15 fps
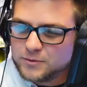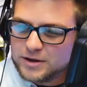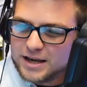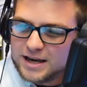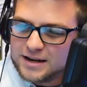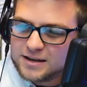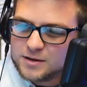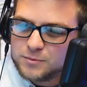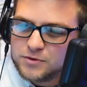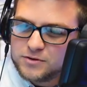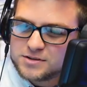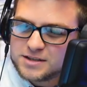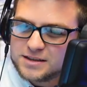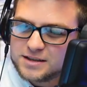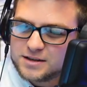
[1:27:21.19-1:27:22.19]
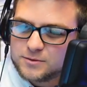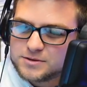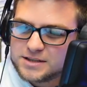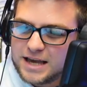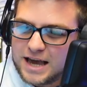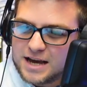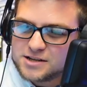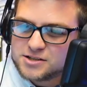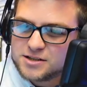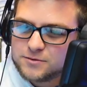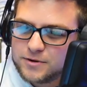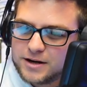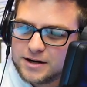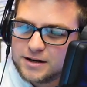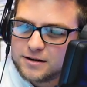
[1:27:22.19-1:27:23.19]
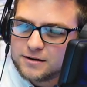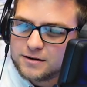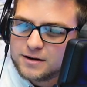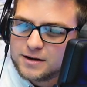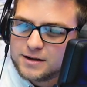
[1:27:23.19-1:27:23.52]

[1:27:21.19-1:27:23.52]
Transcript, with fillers: we had a caboose. I think it was Ashy right here.